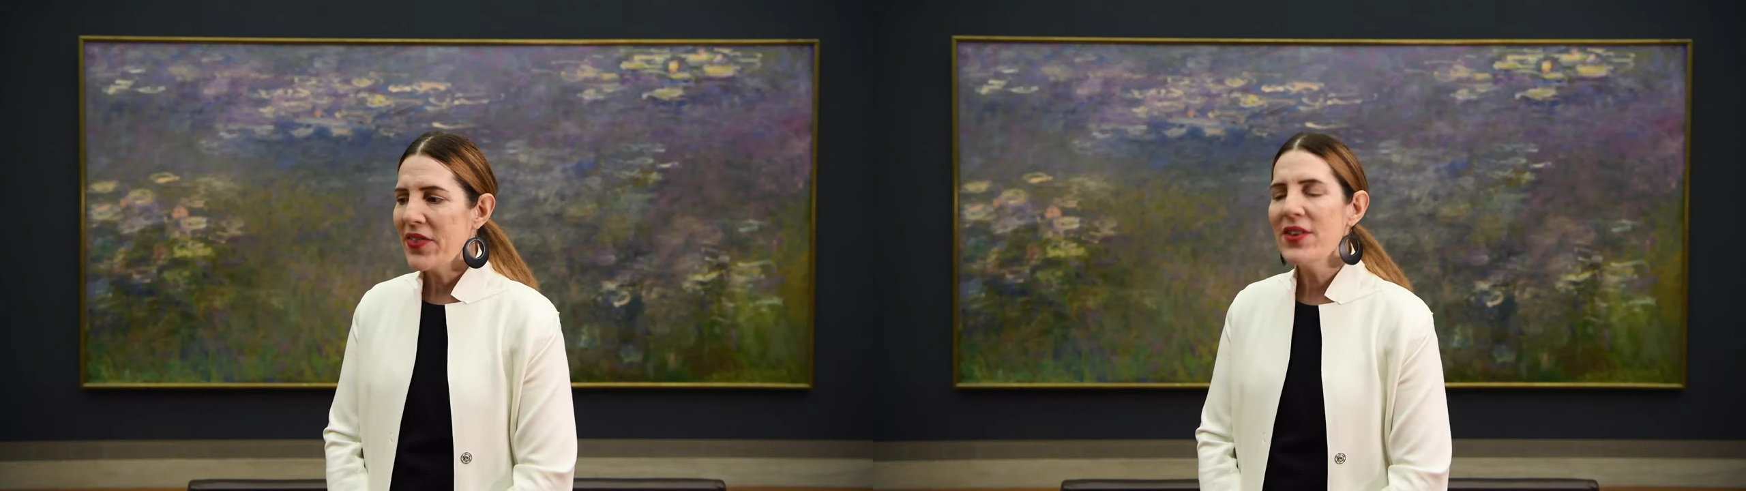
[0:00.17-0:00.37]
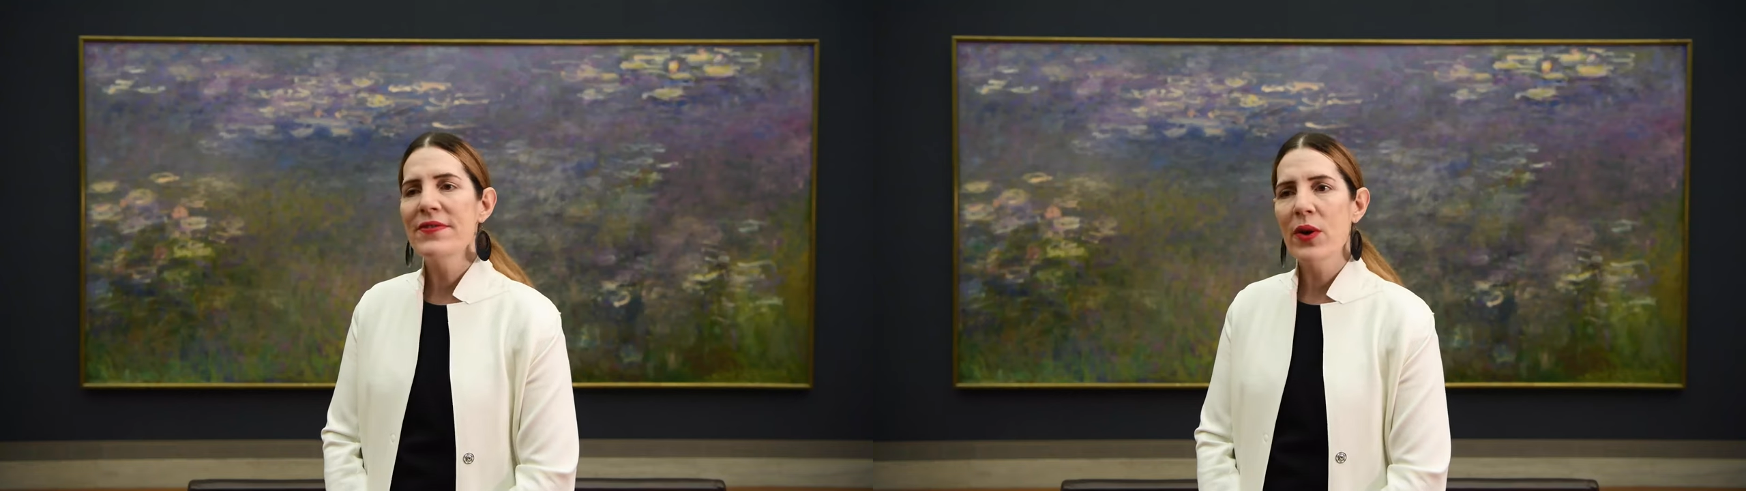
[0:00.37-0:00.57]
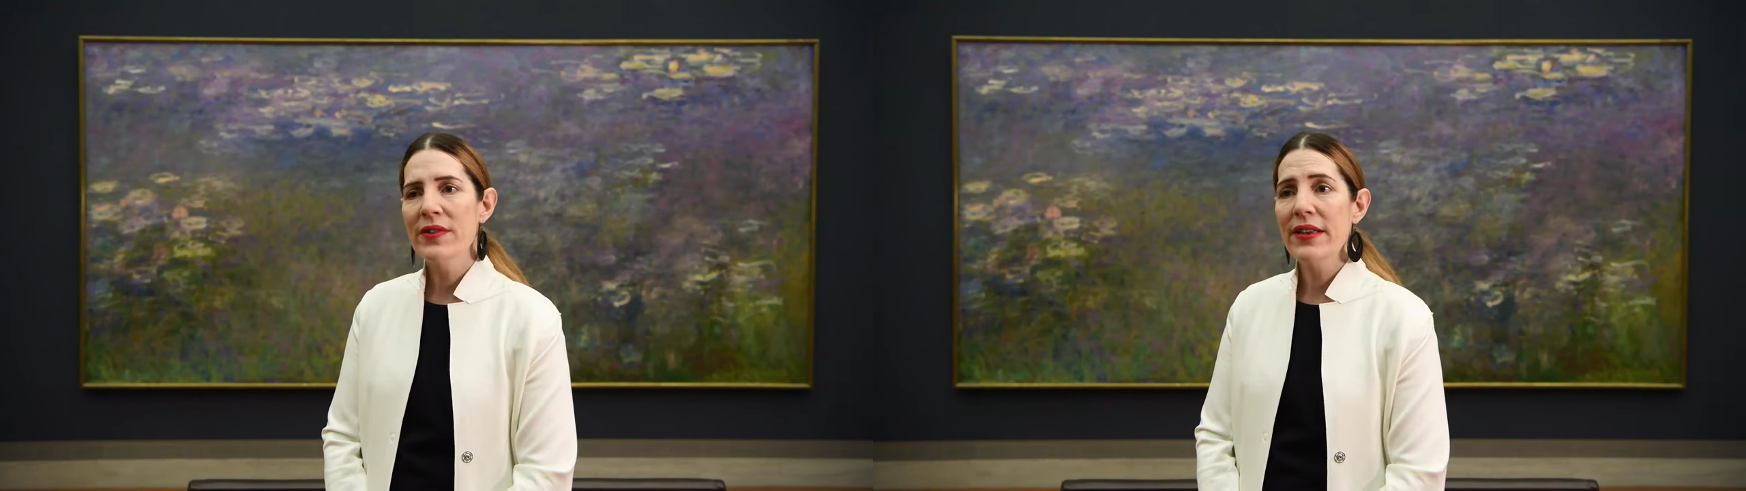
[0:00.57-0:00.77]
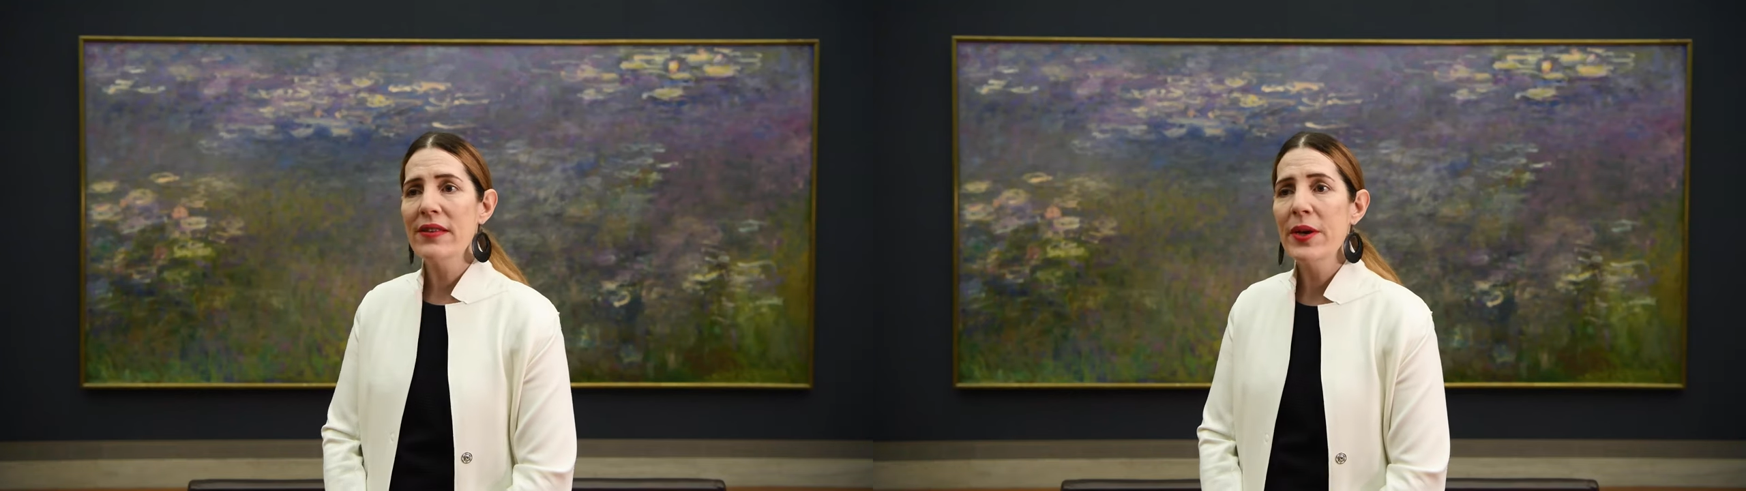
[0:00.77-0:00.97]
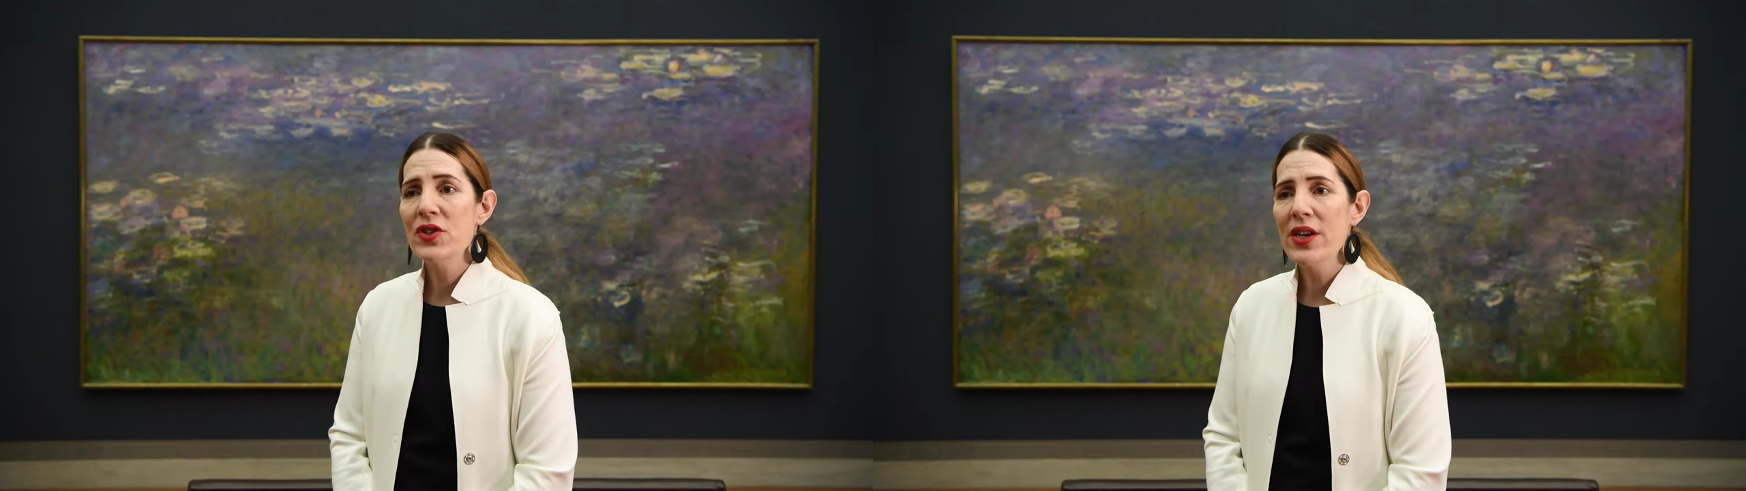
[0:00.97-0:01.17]
This folks
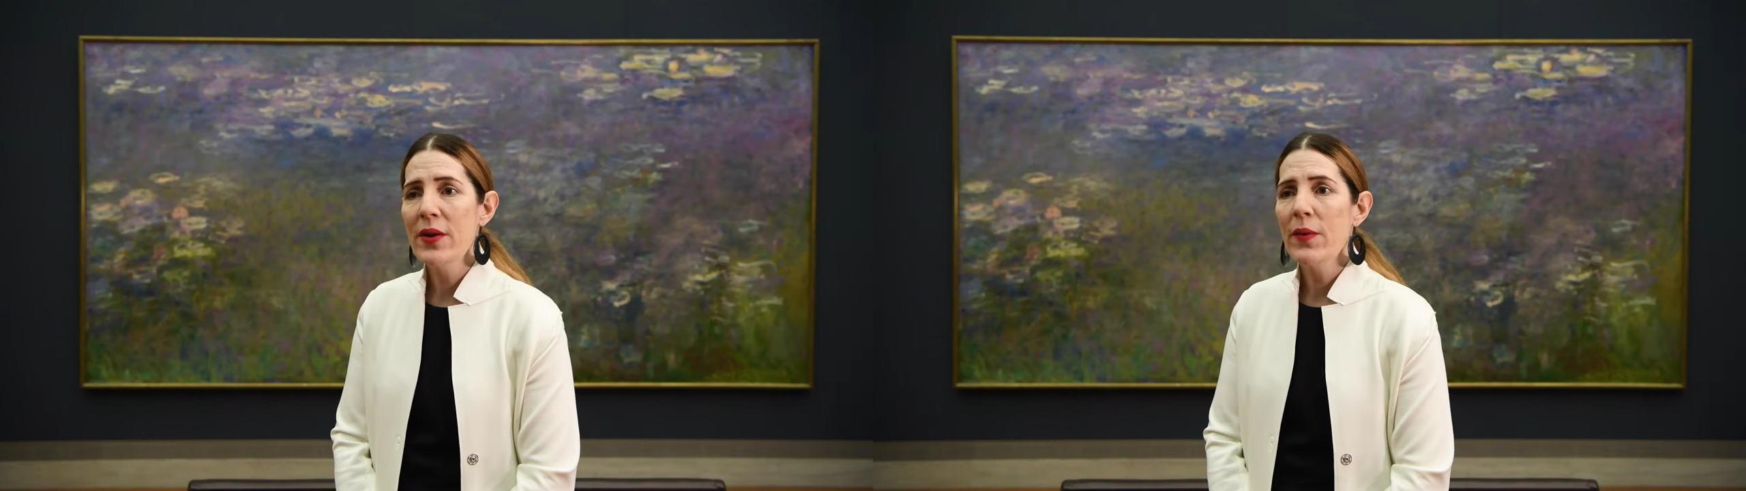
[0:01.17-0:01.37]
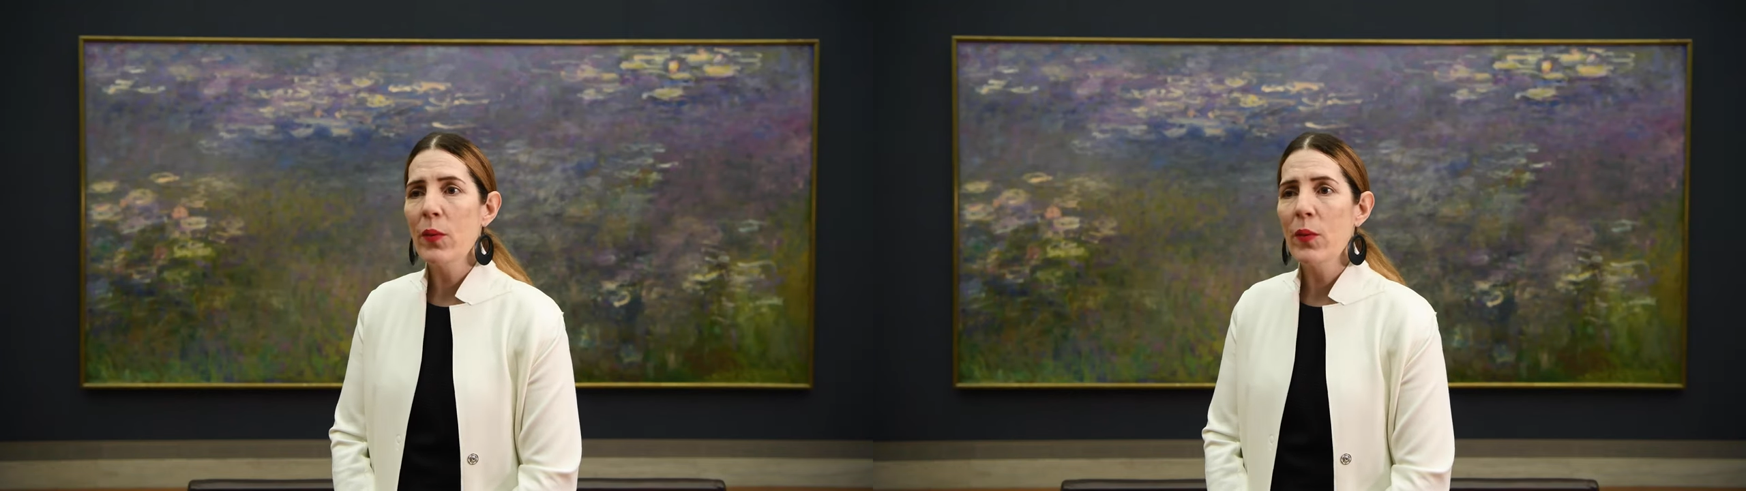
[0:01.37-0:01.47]
exhibition